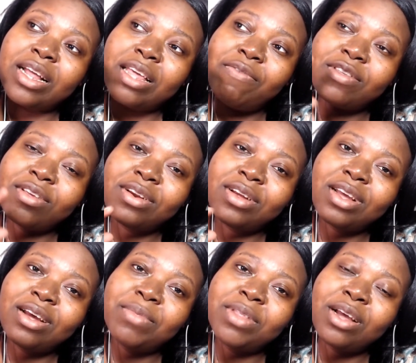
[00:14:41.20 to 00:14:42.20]
Like, if it's gonna
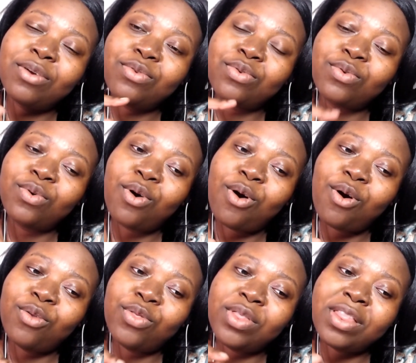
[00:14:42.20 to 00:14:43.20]
come down to
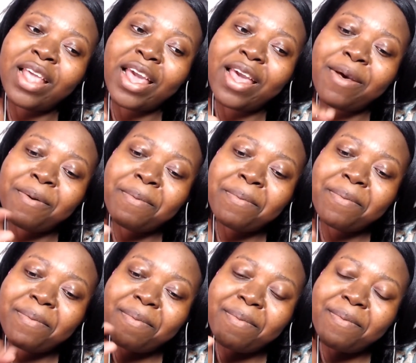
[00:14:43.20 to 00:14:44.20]

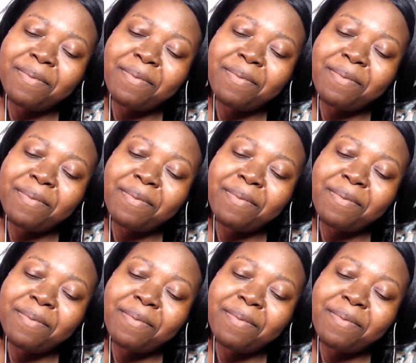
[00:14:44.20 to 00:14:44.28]
them,